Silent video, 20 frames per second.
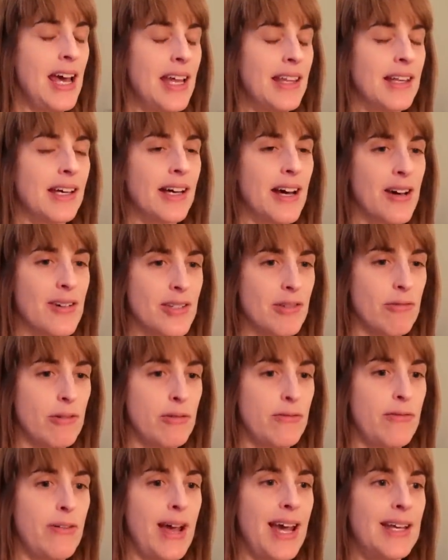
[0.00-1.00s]
The girls are all
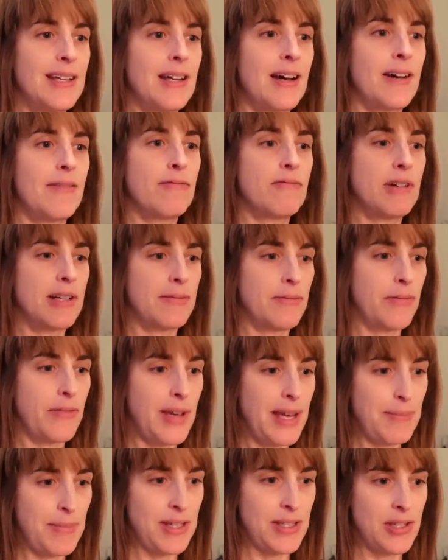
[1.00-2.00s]
fed, I've run
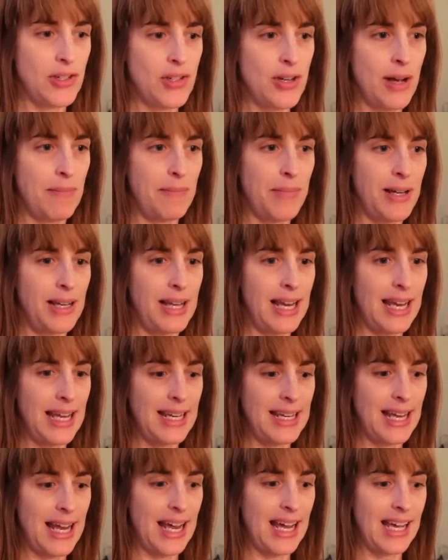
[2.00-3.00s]
Phoebe to
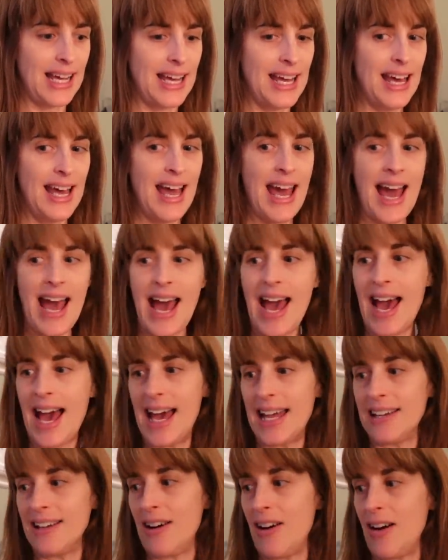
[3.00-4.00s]
trampolining,
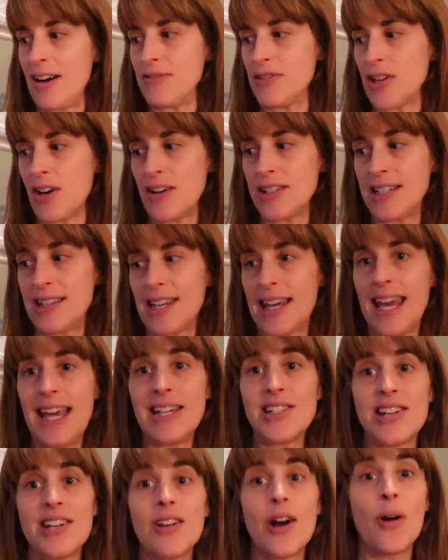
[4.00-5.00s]
and I've tidied the
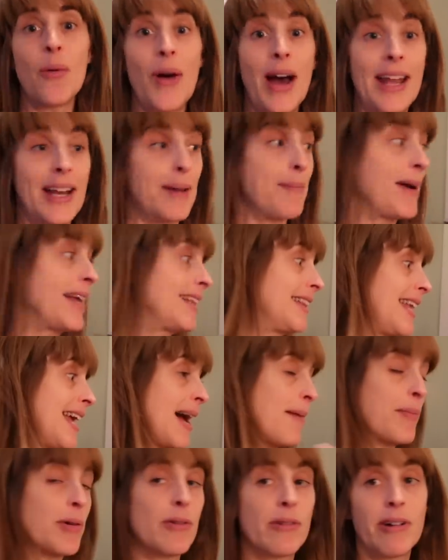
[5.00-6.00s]
kitchen. Oh, and I made the
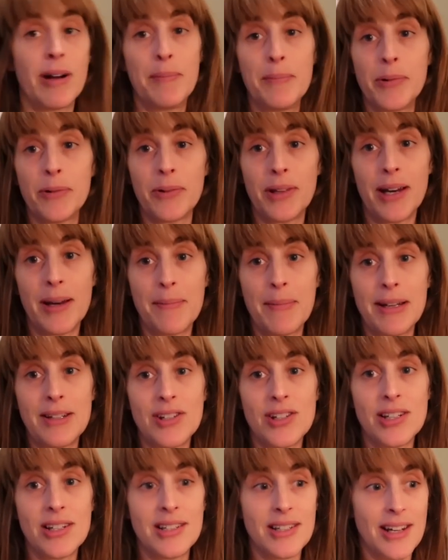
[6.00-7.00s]
apple crumble that I
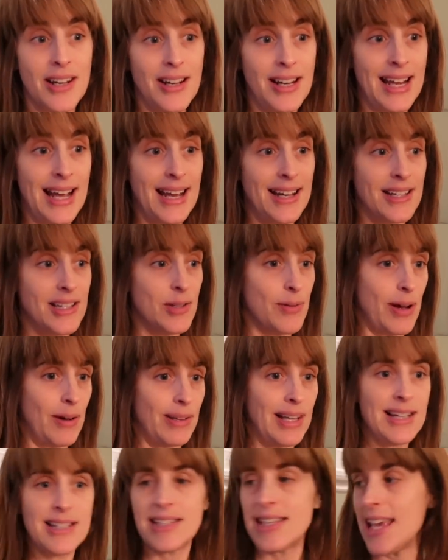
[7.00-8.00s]
mentioned earlier as well.
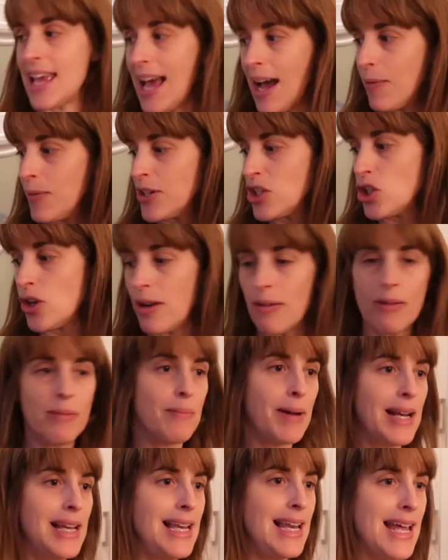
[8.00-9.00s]
Let's see how we're doing with
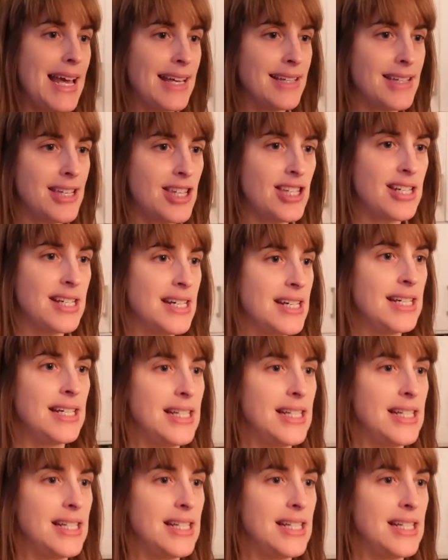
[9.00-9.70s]
my list.